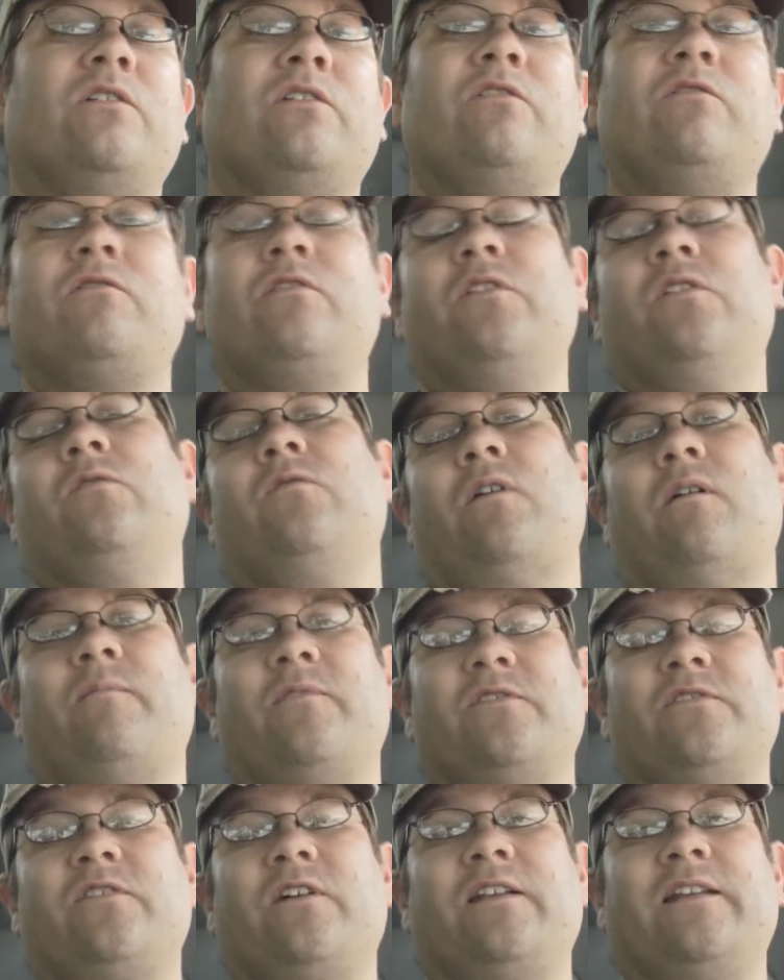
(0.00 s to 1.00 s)
you you
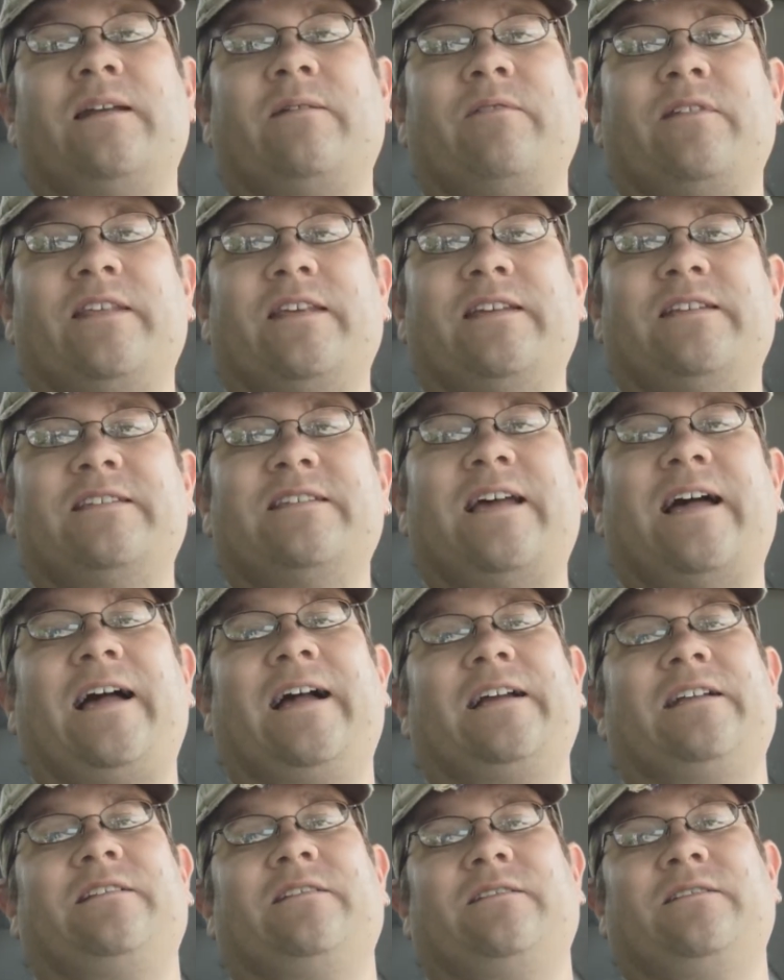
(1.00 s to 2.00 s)
almost thought they were the
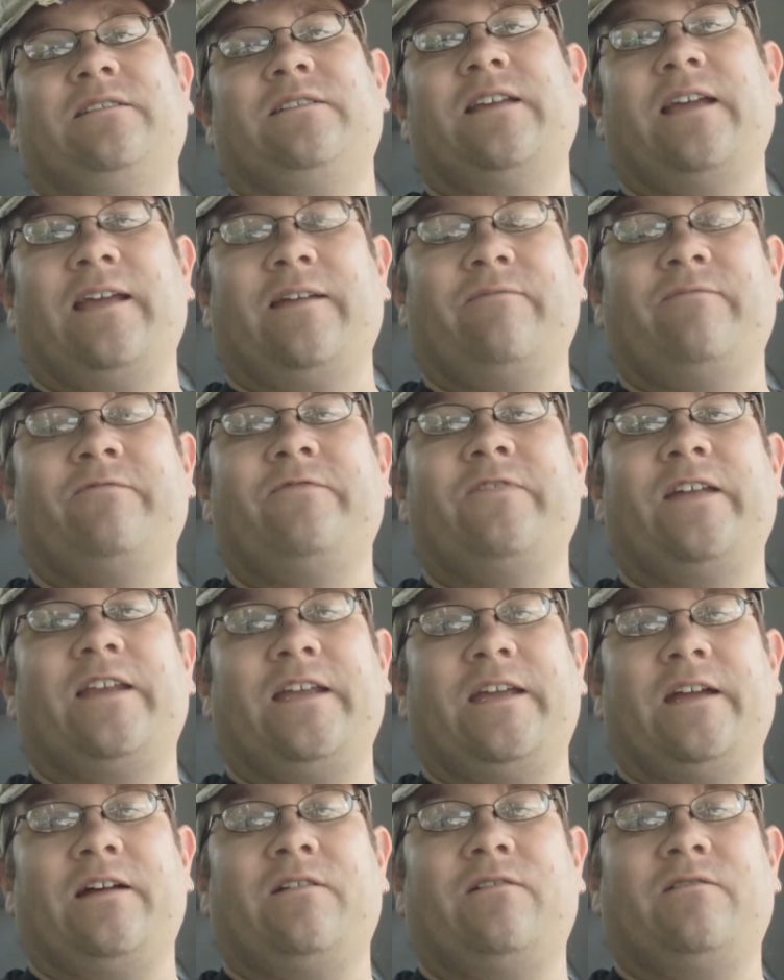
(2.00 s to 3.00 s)
exact same
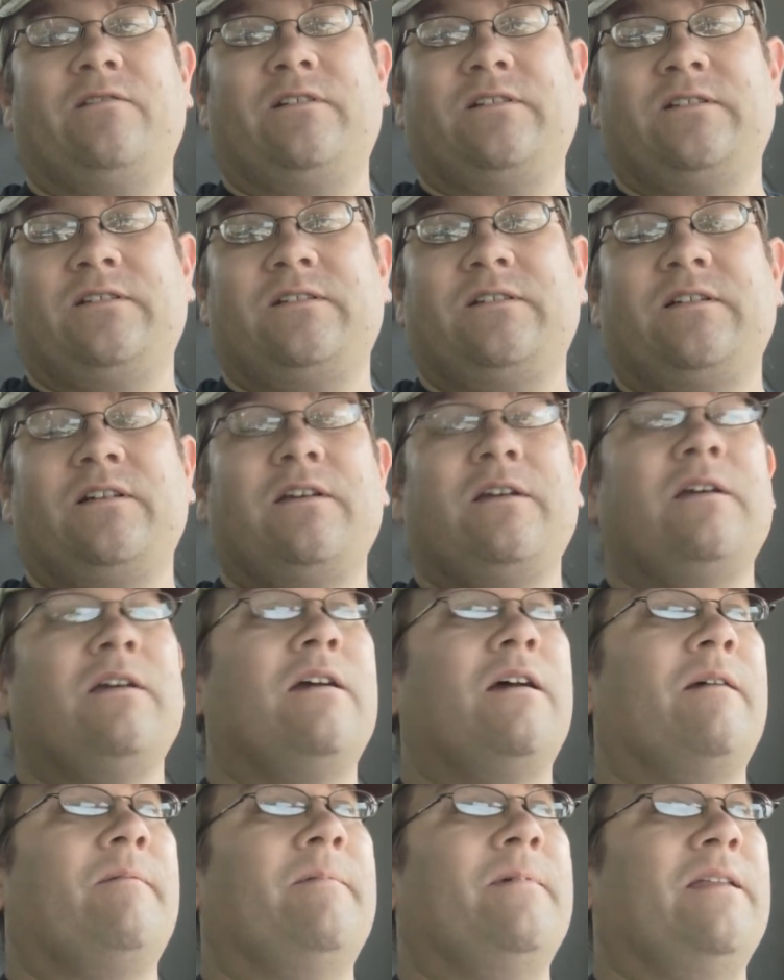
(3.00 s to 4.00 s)
video.
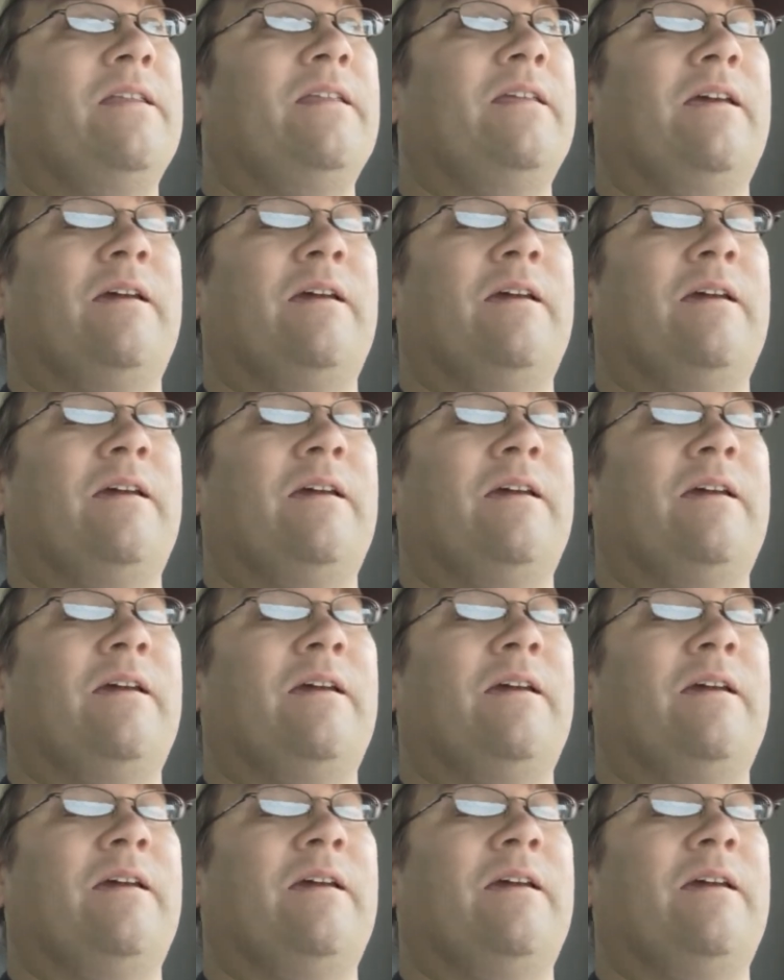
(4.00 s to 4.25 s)
I mean